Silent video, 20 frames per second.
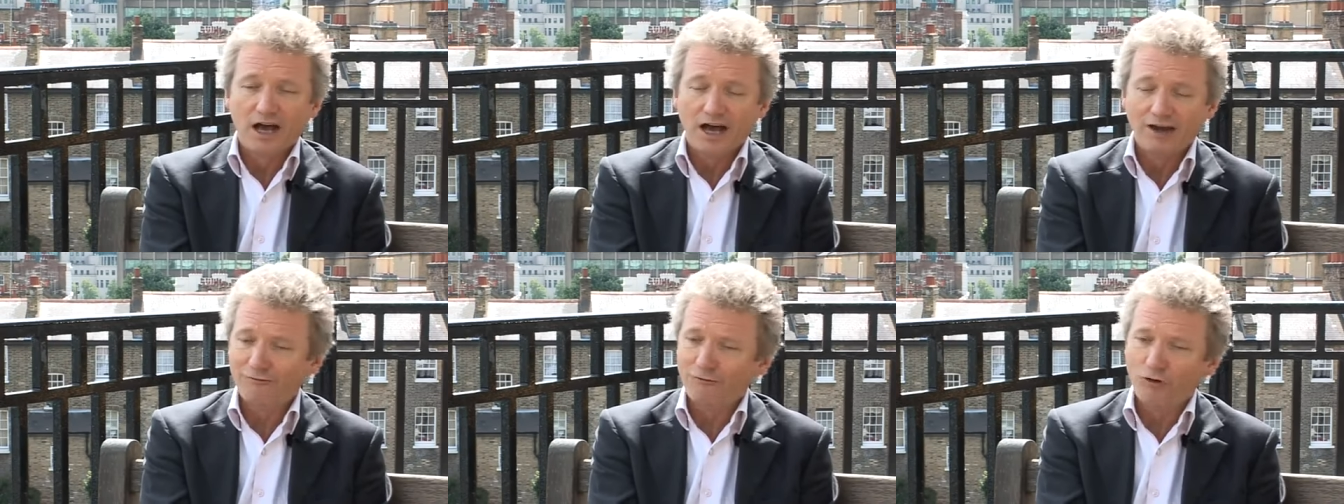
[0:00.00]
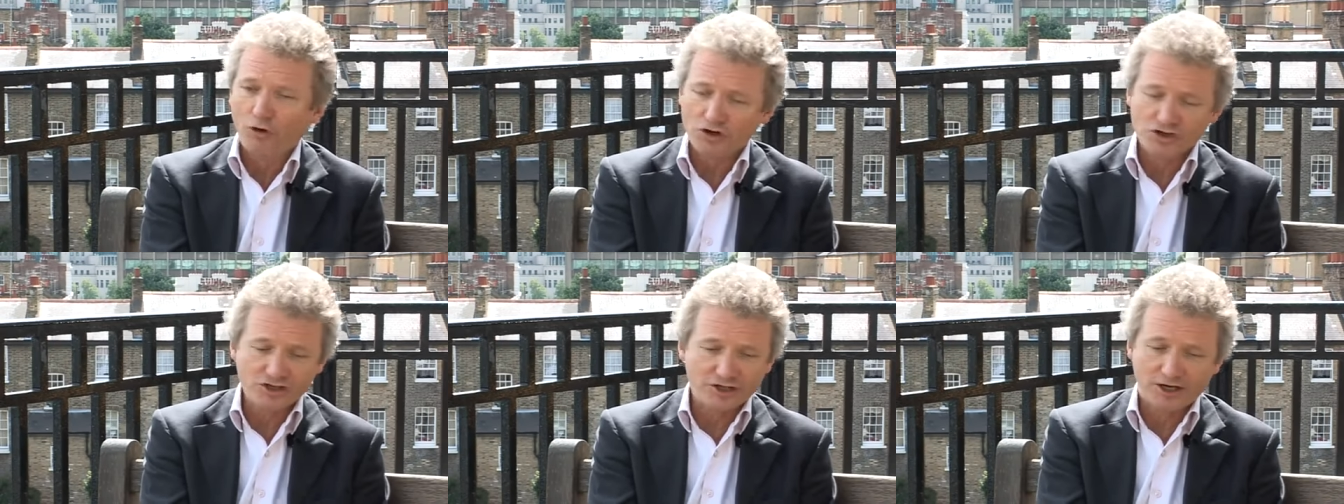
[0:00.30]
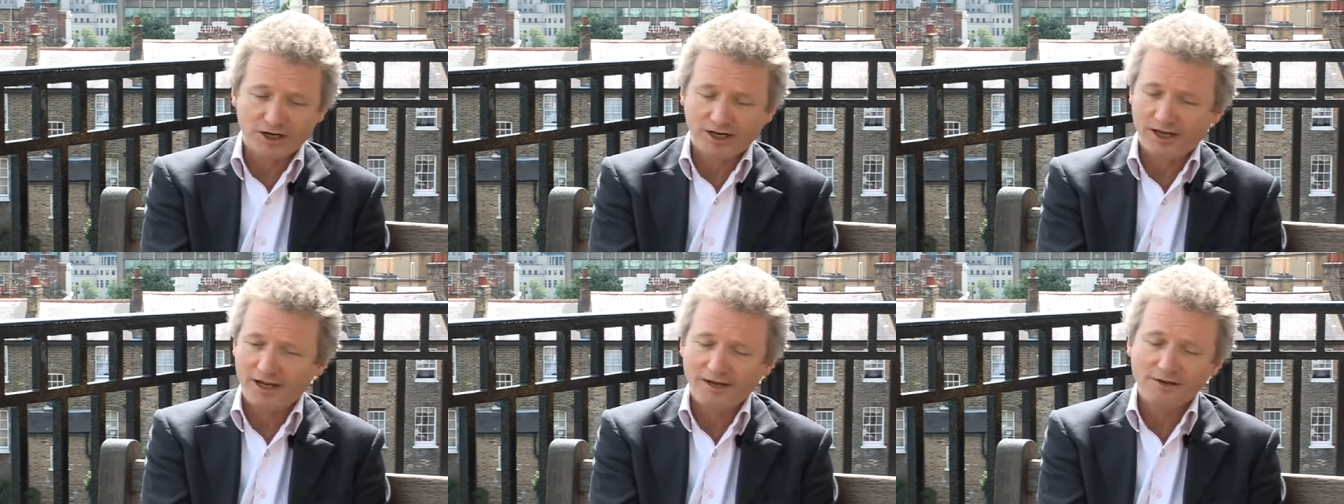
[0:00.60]

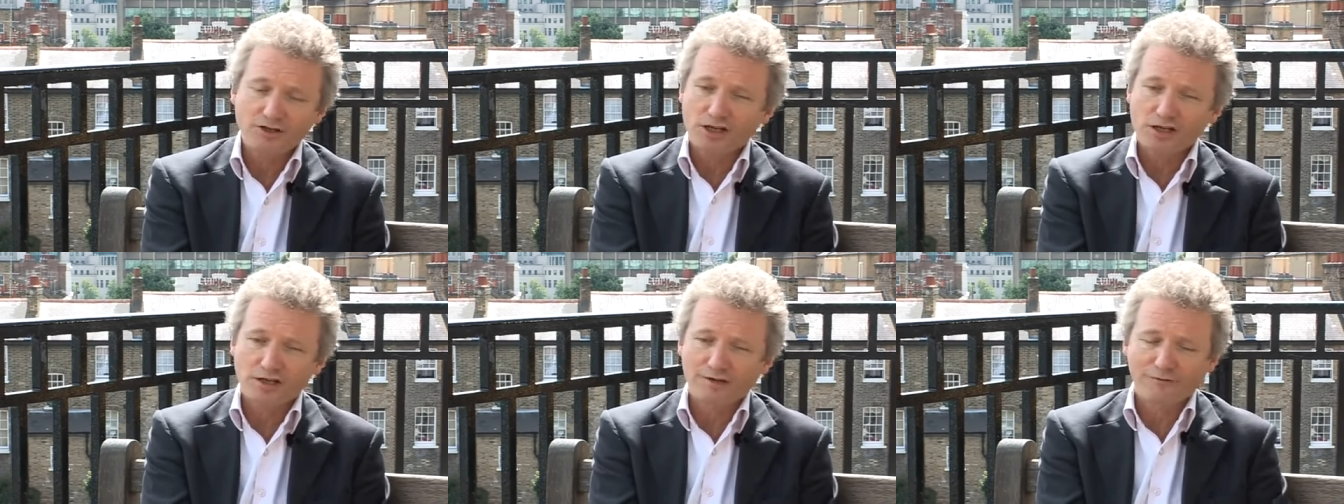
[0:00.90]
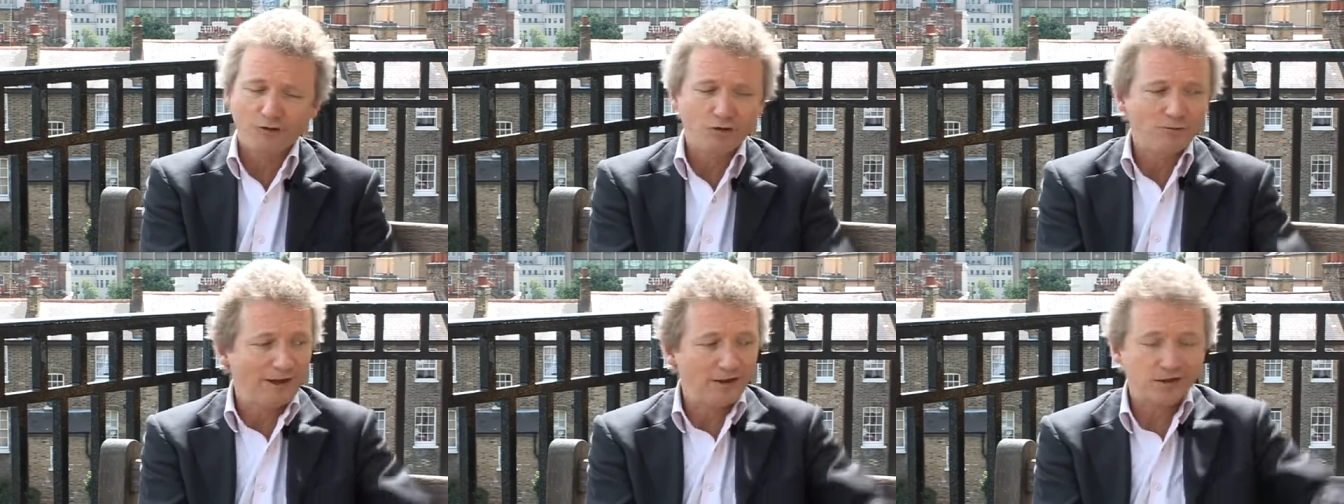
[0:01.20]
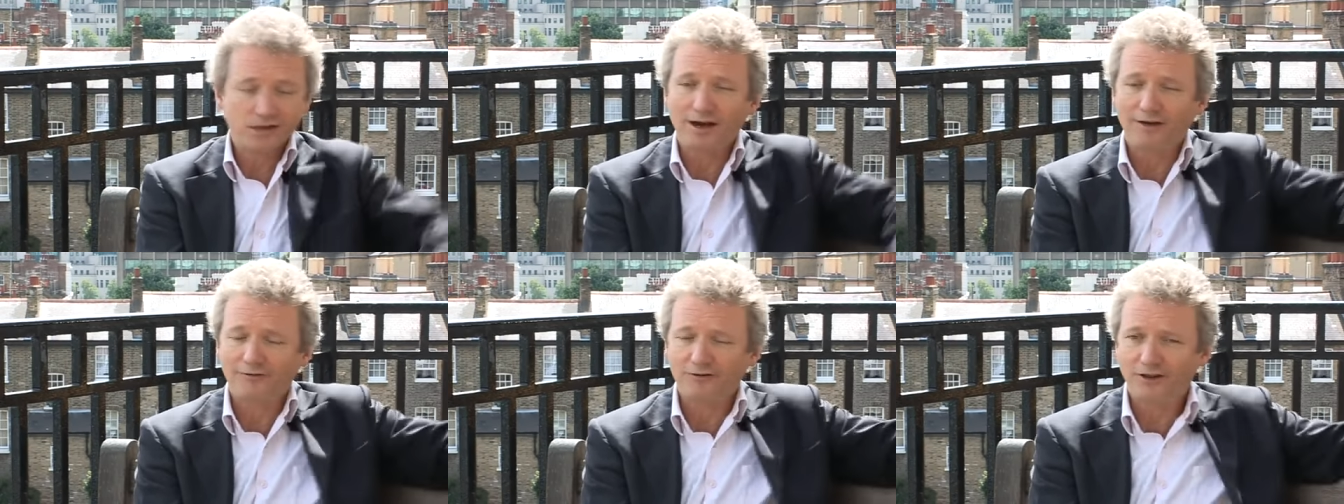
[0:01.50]
Unfortunately, just a few
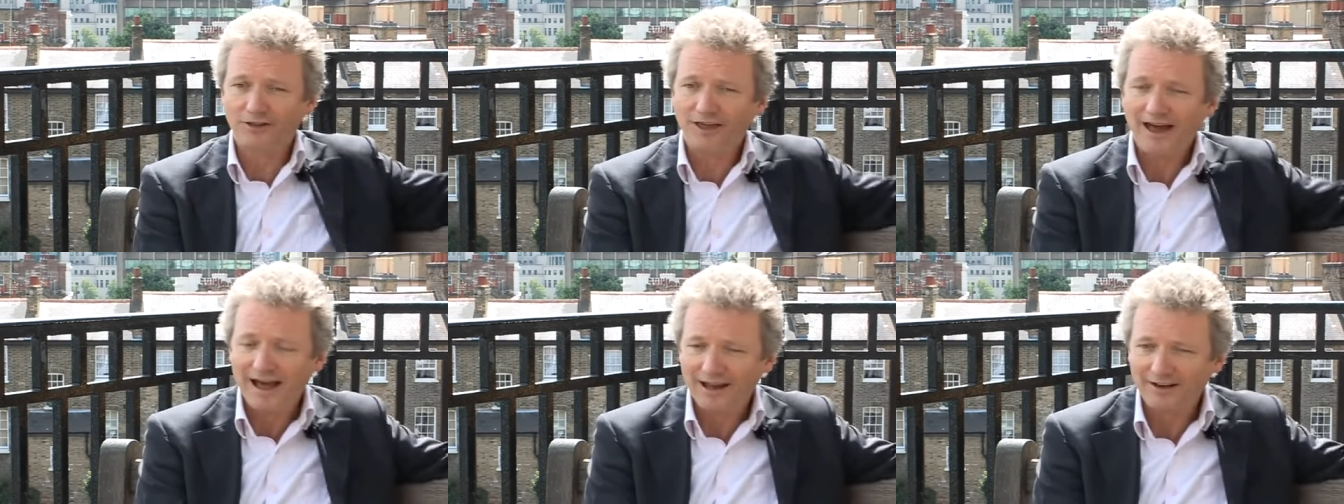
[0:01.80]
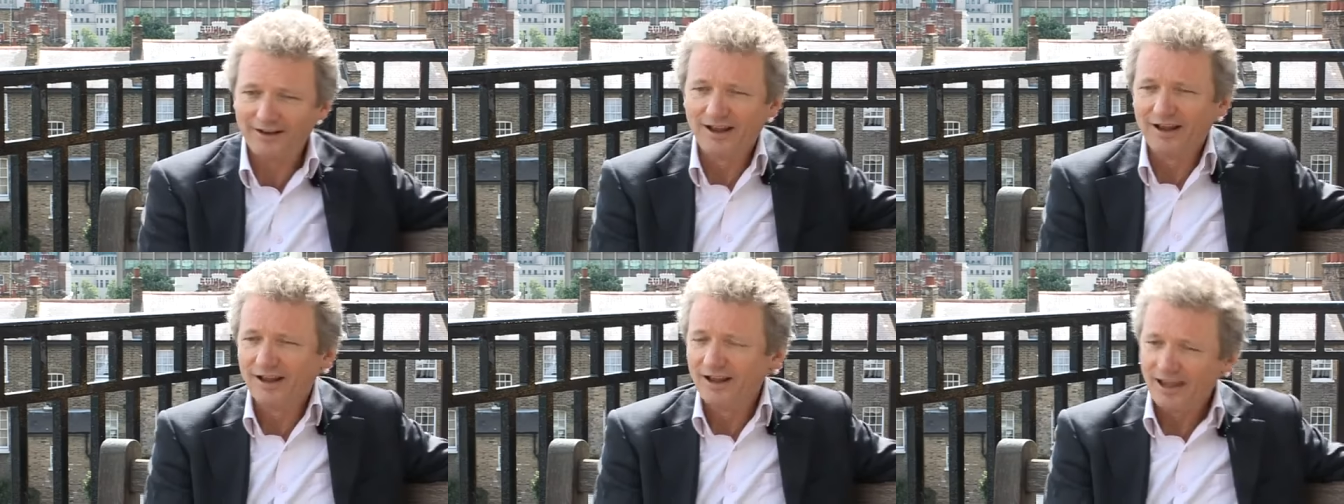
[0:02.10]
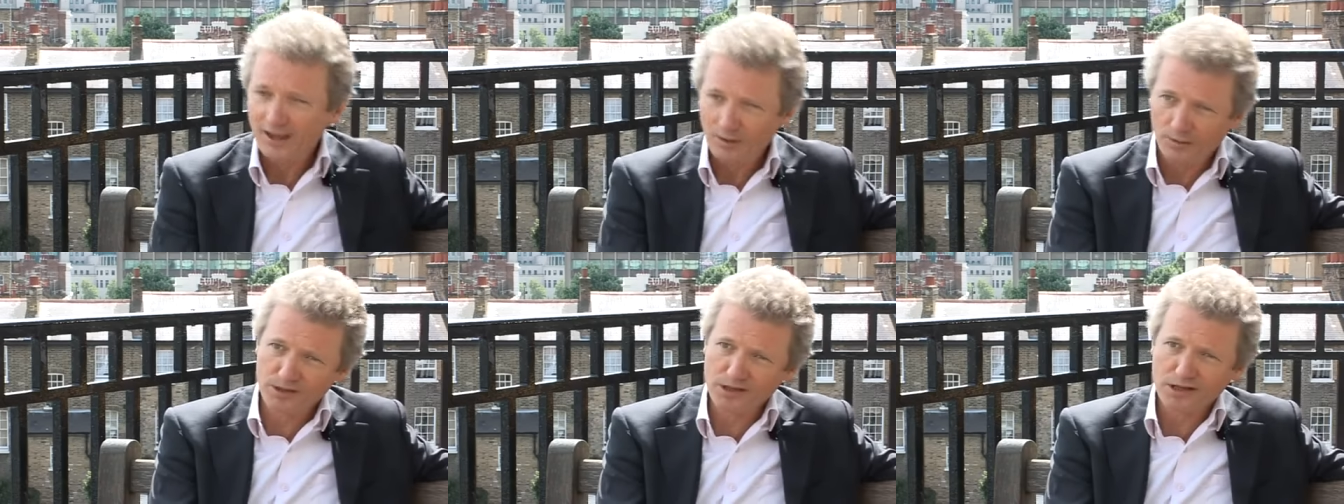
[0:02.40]
months after that,
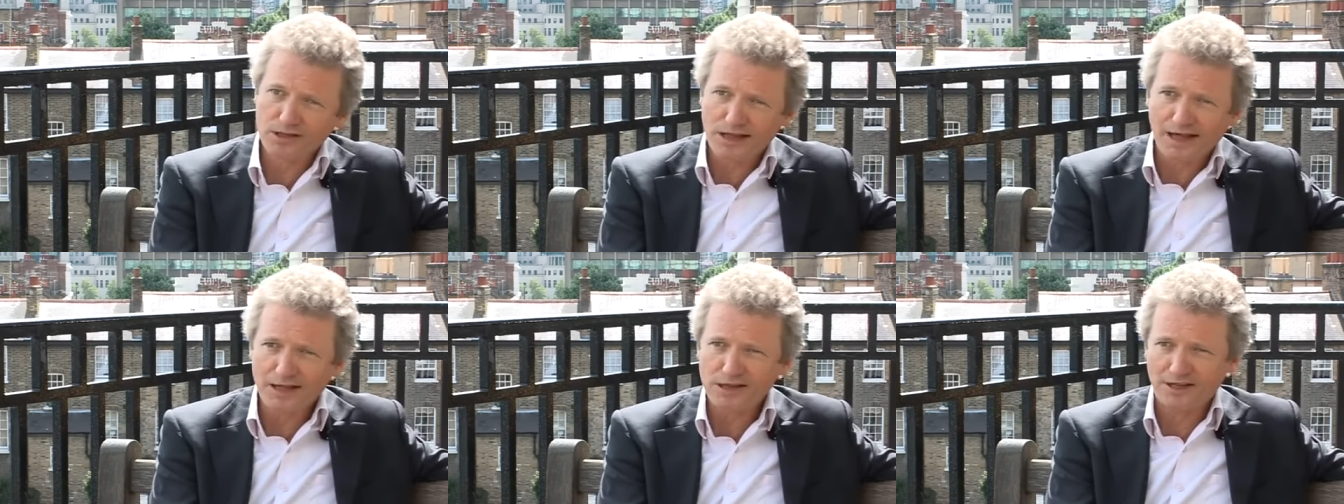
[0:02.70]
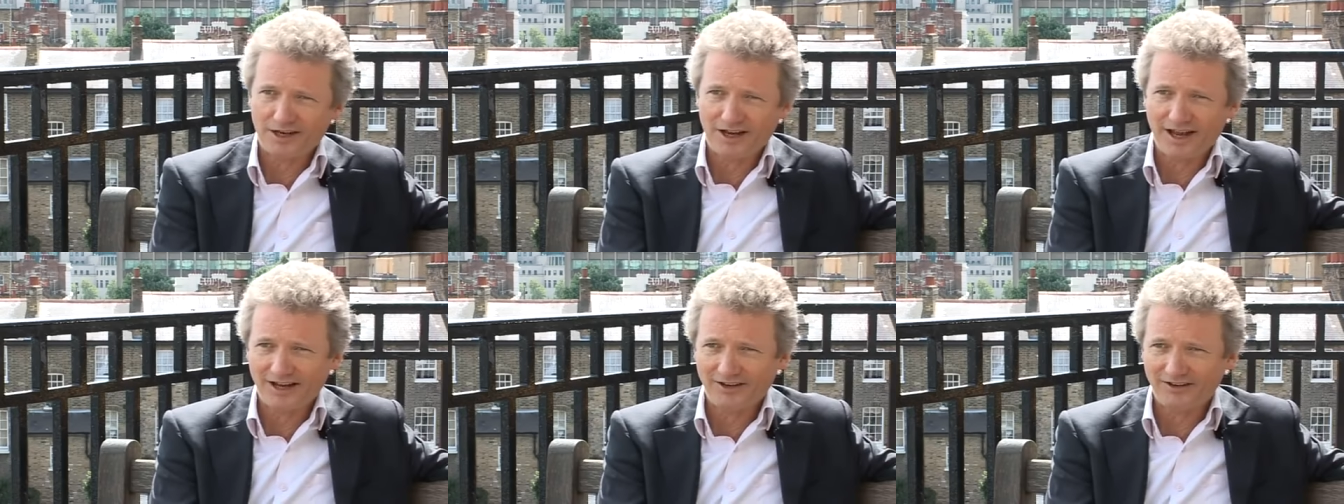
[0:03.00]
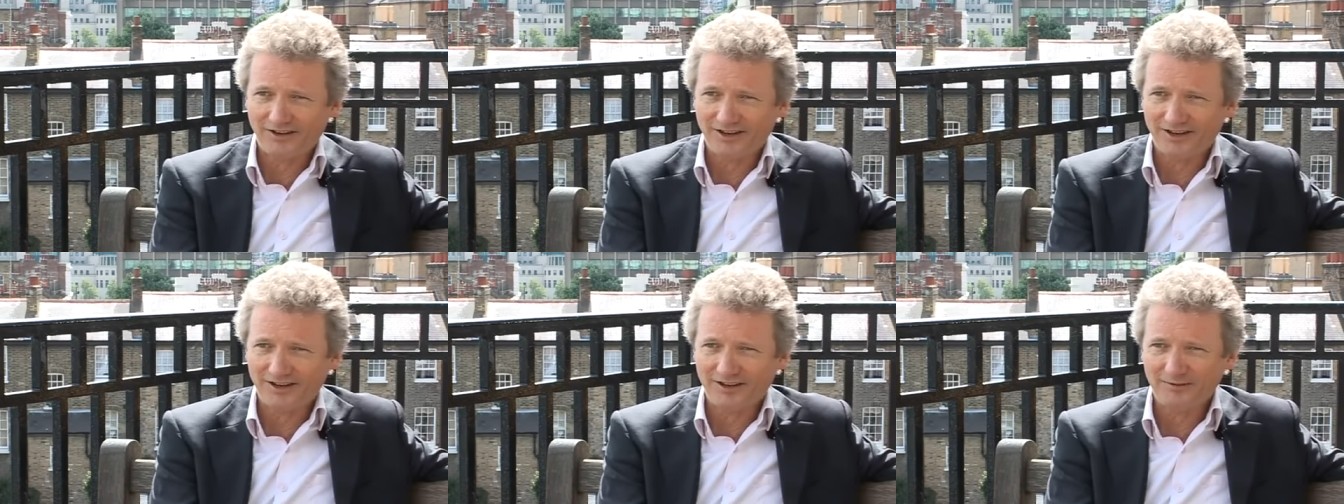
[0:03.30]
he was
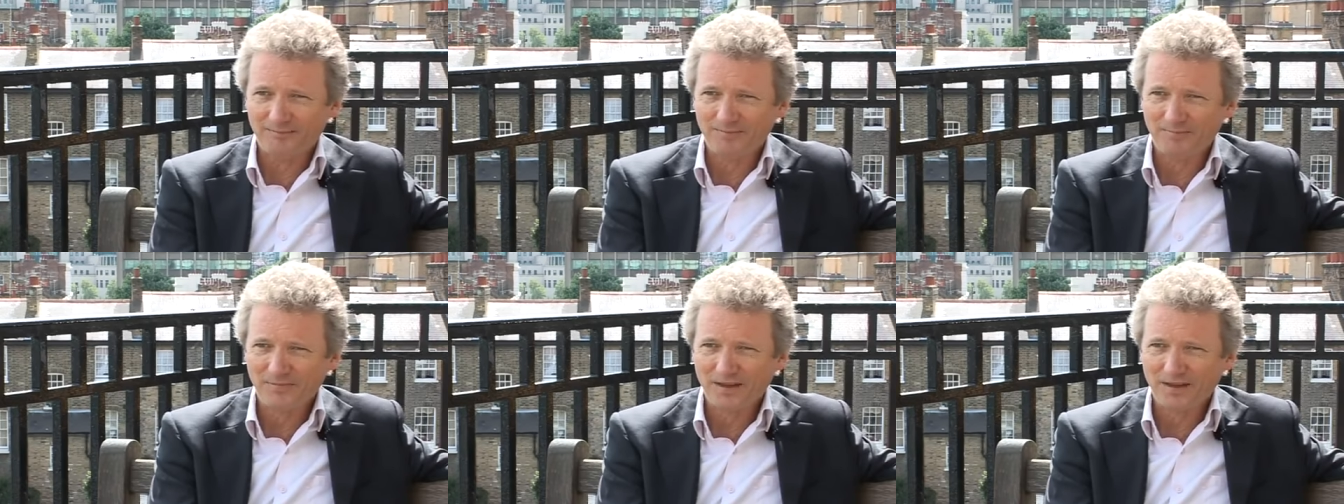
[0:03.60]
assassinated.